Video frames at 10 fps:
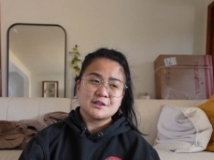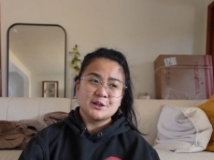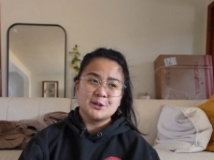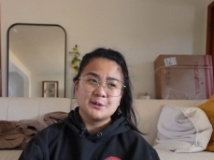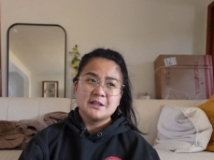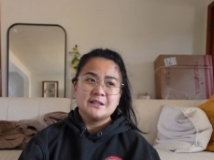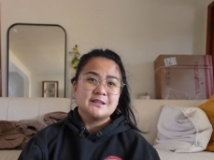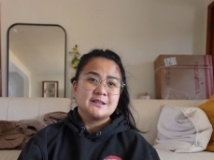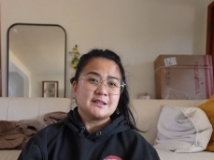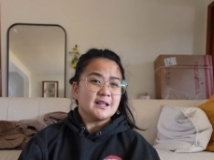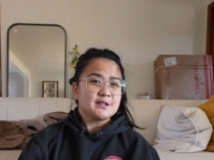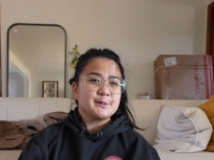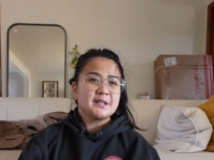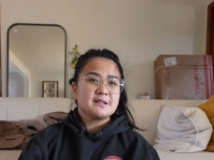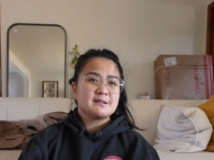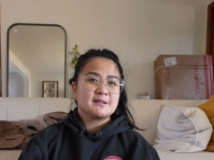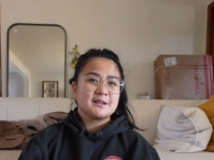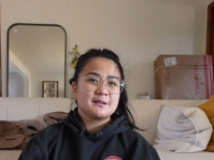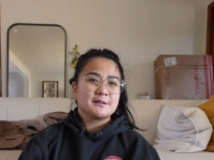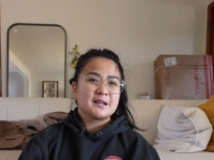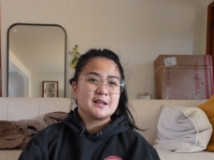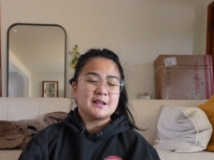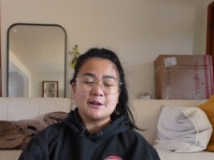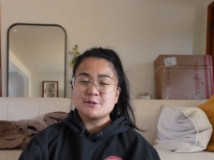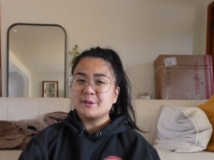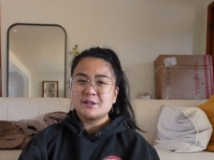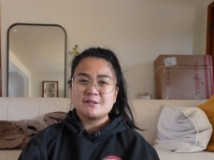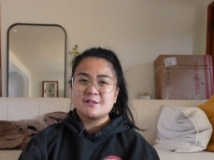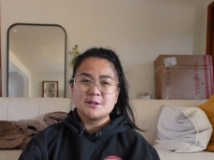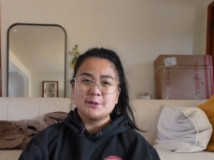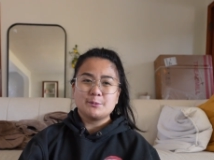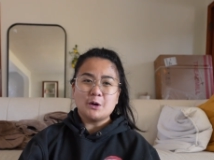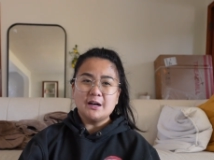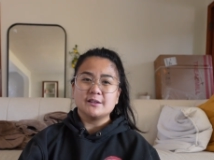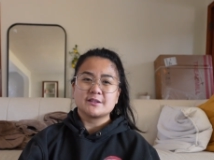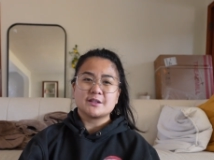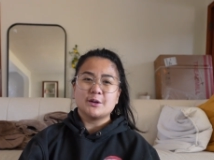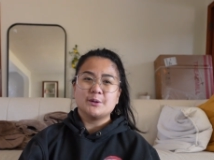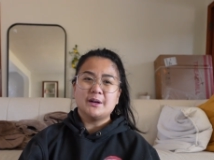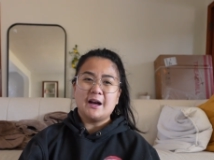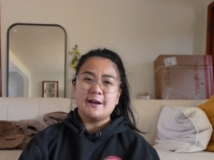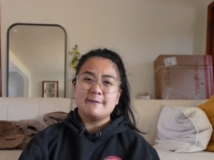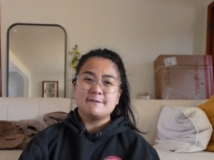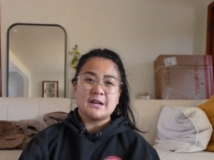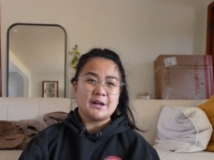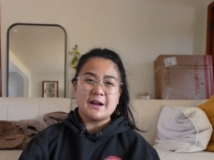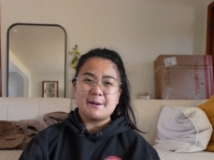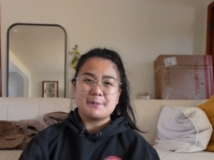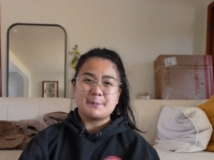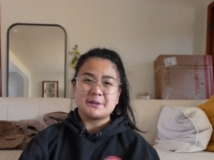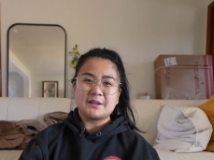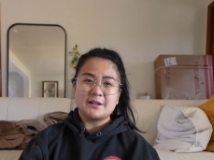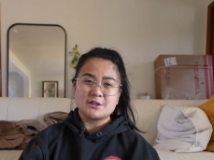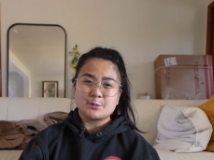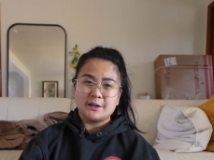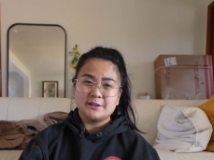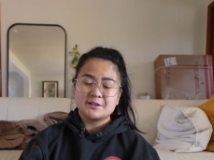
So that's been that's been doing well. So I'm very happy about that as well.